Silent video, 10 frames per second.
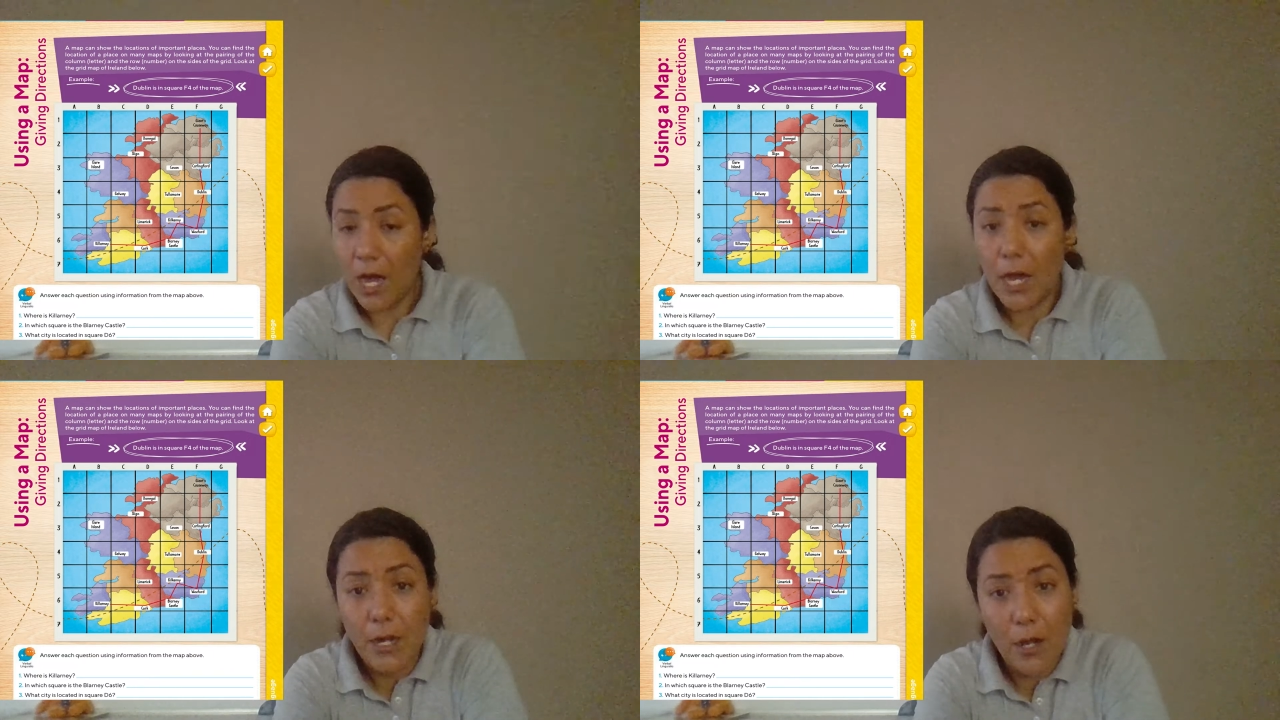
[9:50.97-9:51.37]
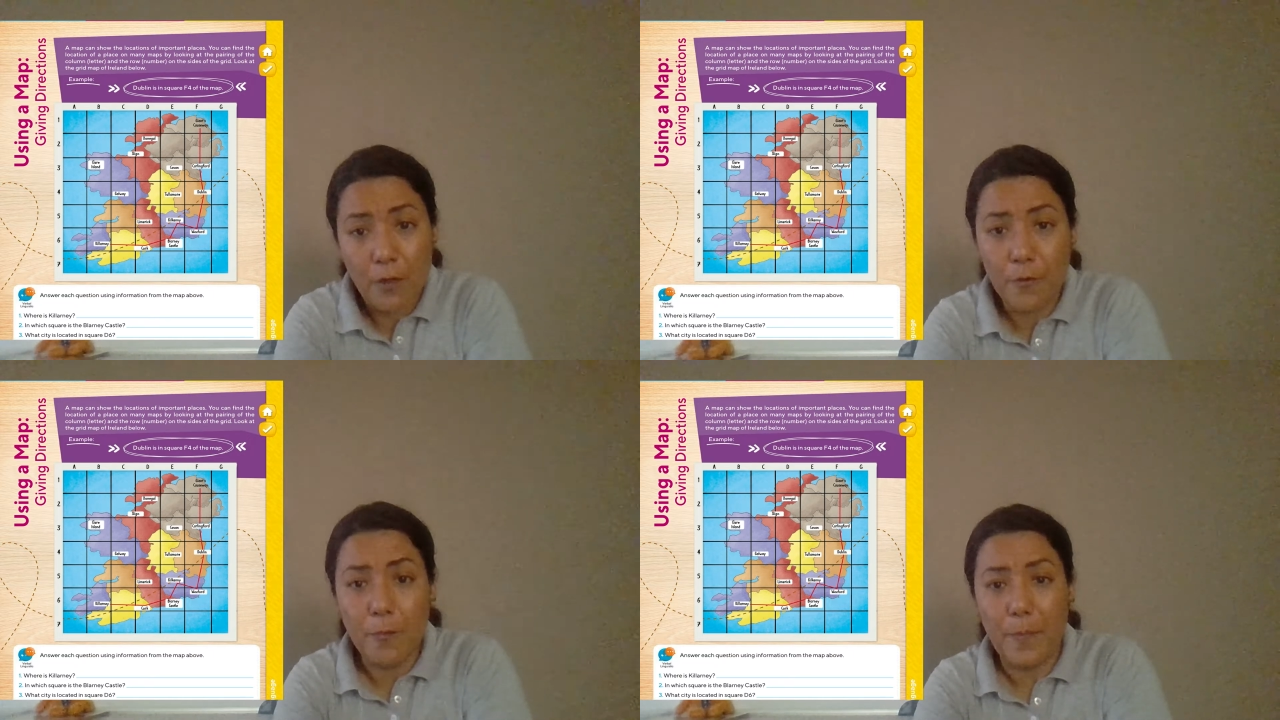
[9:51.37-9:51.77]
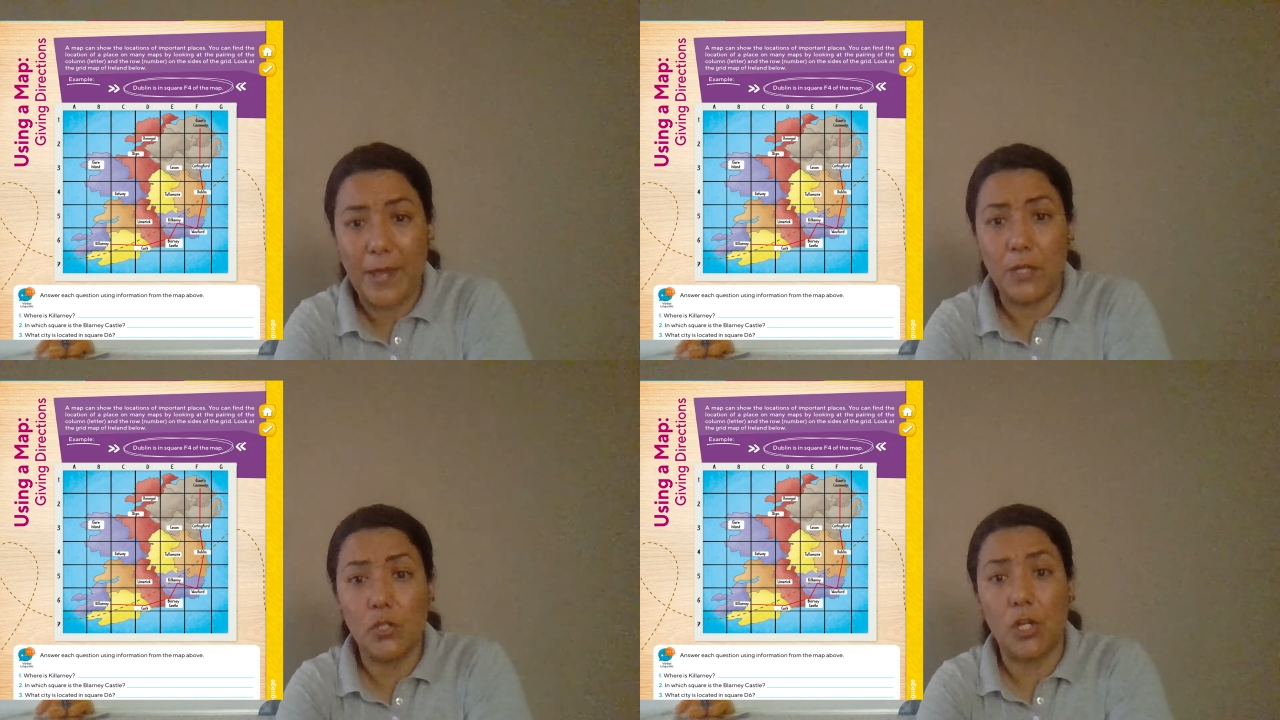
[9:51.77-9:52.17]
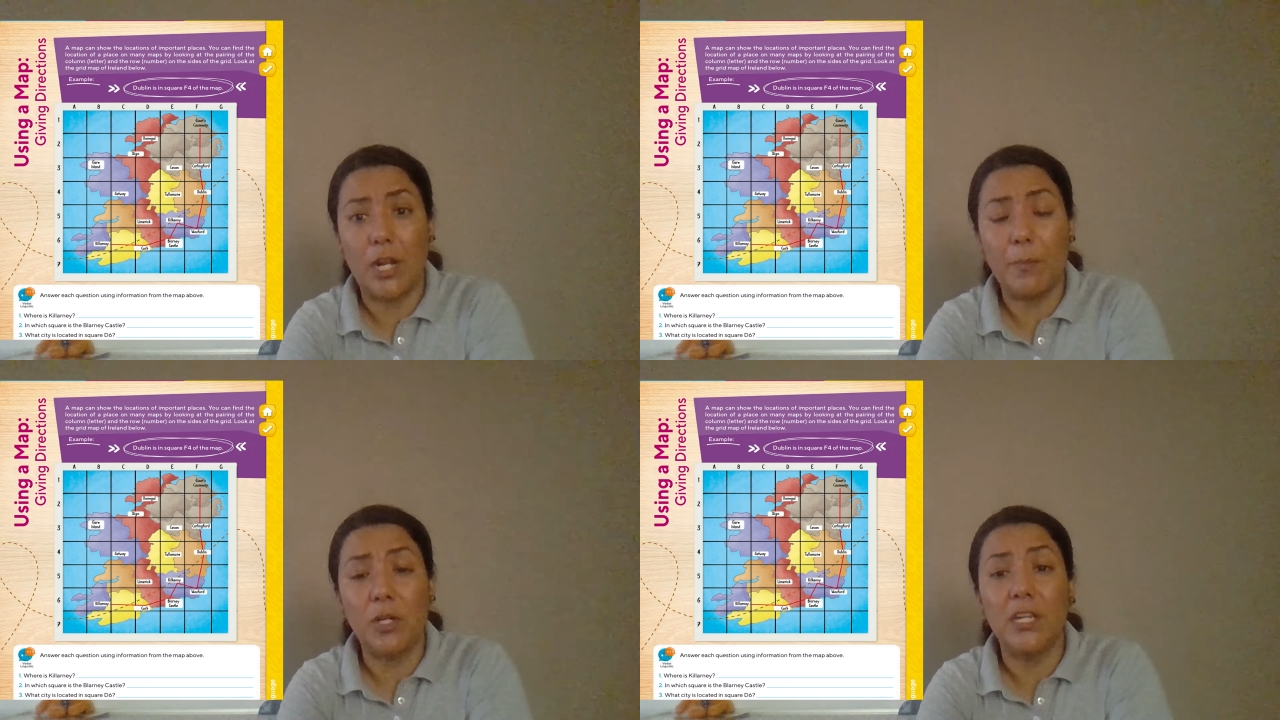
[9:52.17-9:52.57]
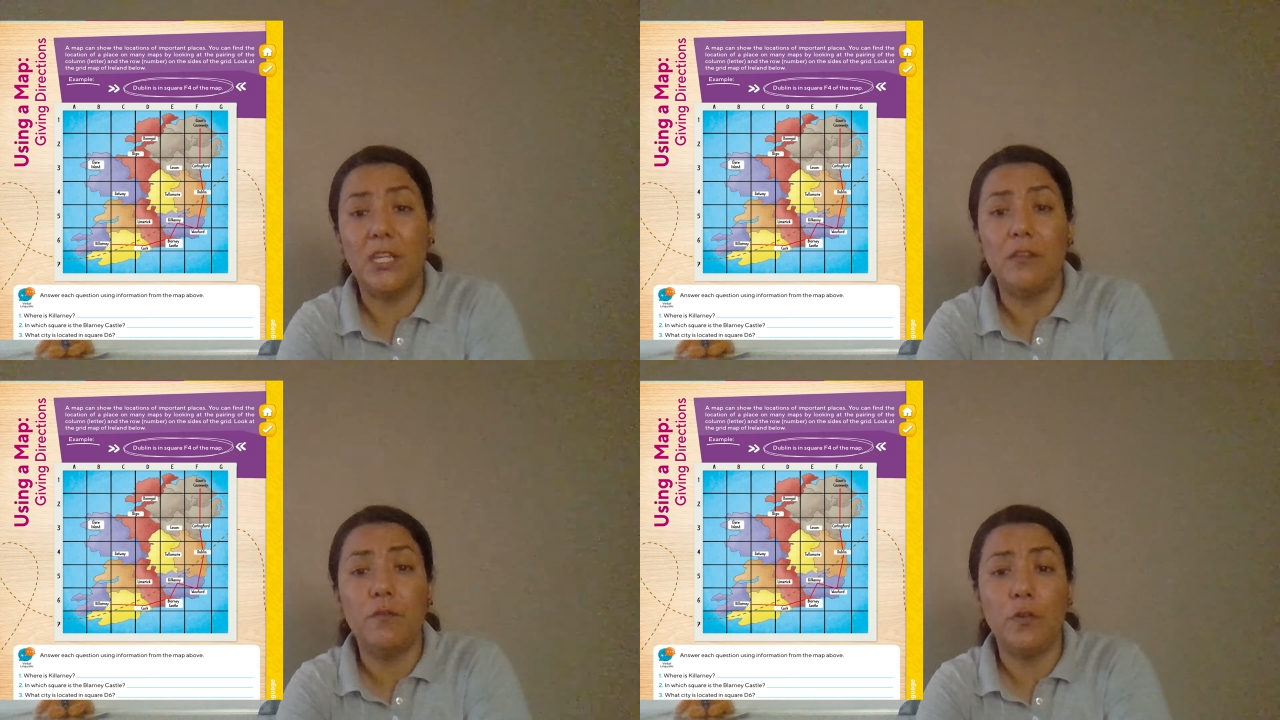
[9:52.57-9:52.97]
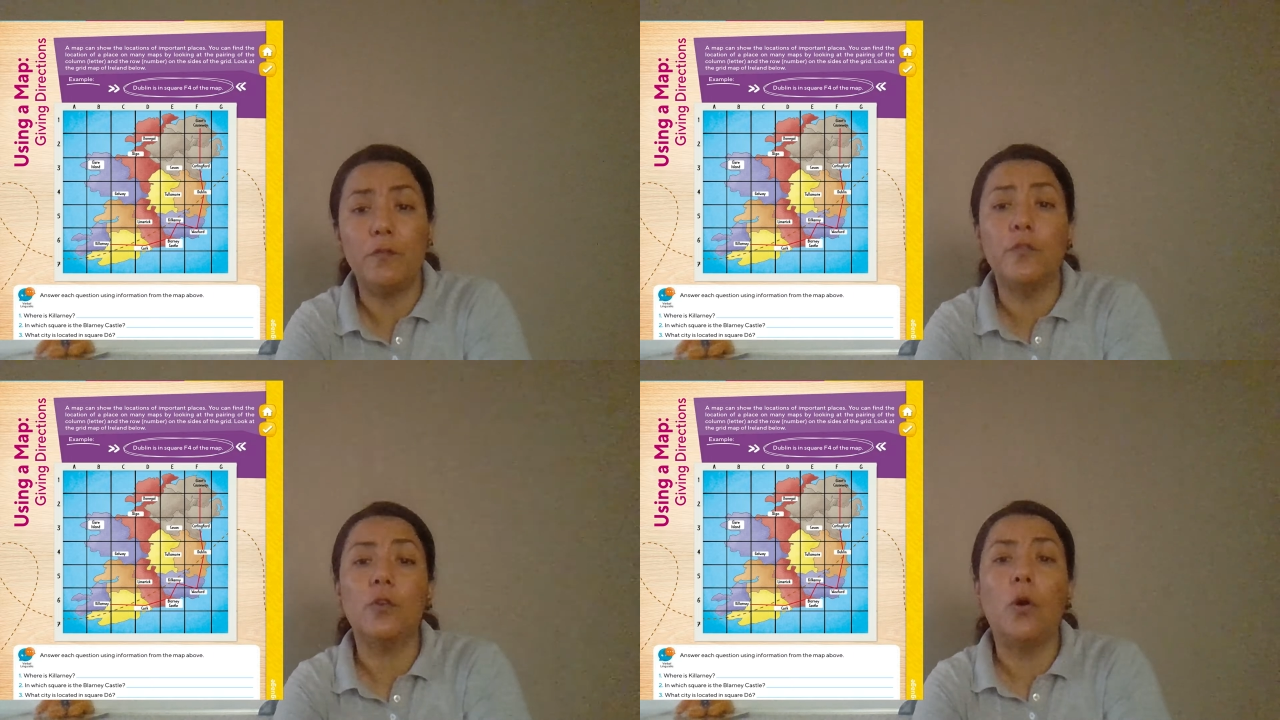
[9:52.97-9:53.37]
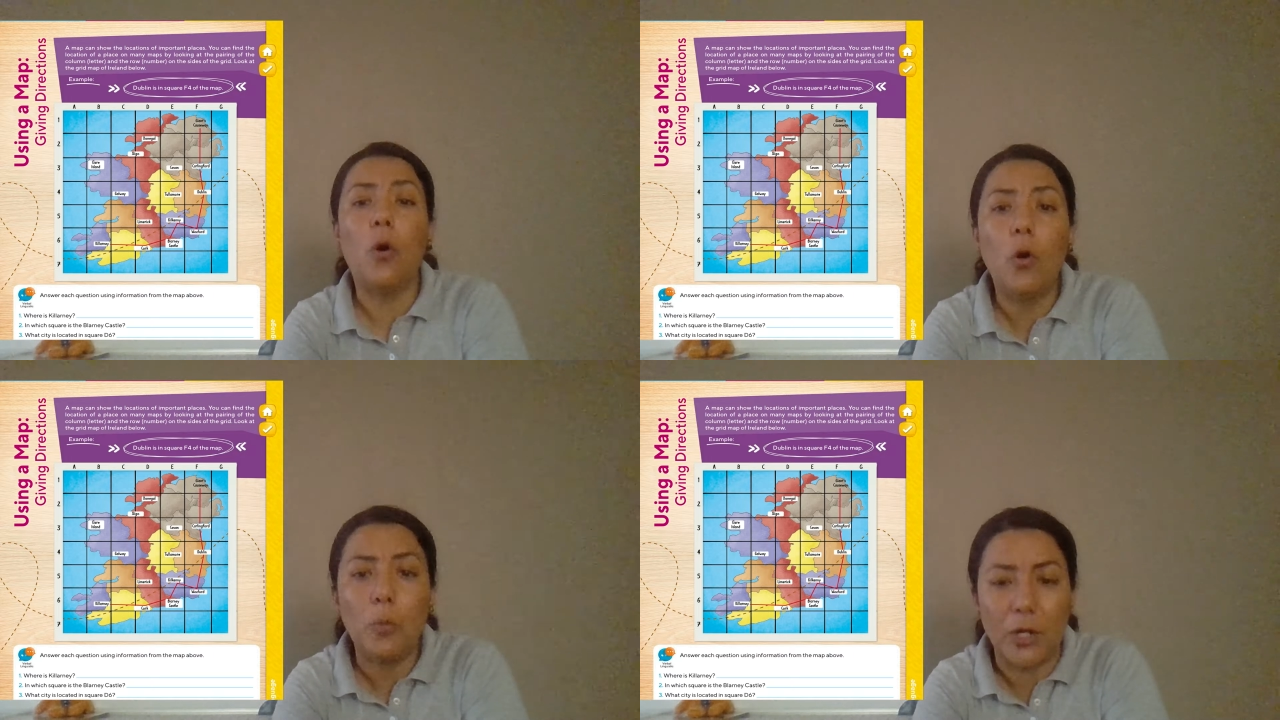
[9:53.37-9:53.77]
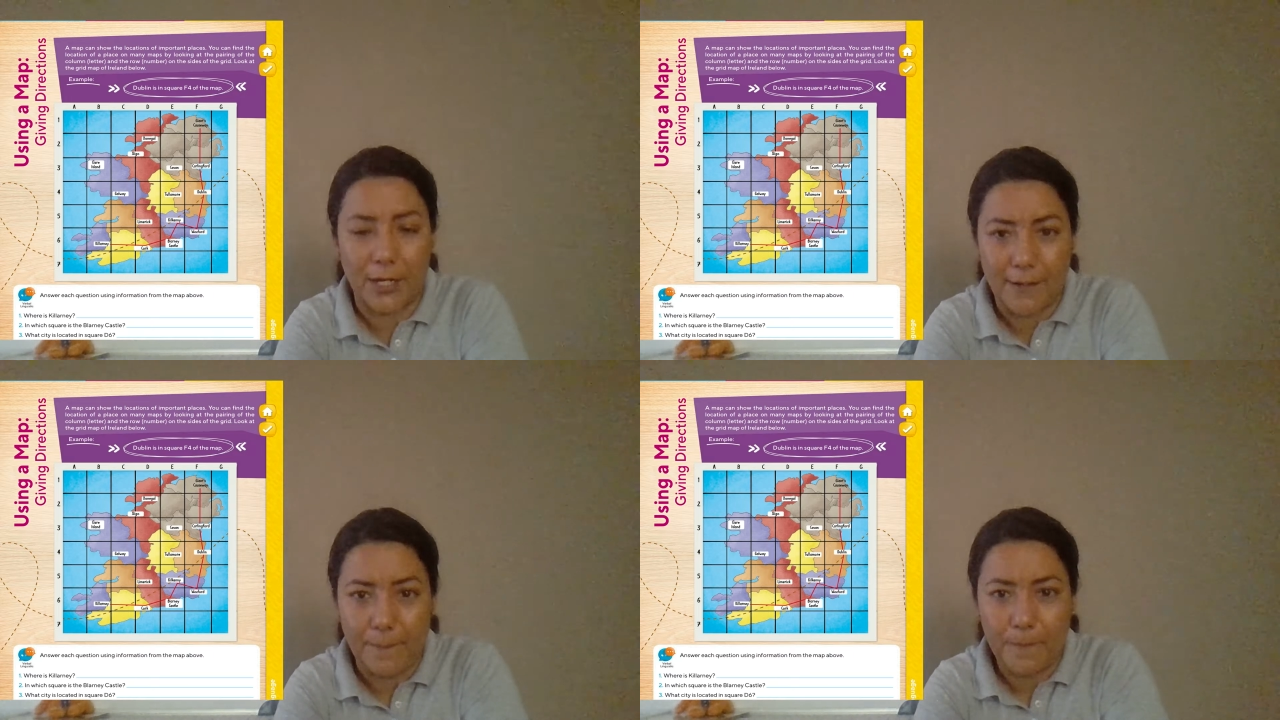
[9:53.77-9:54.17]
another page that I'm going to give you for homework.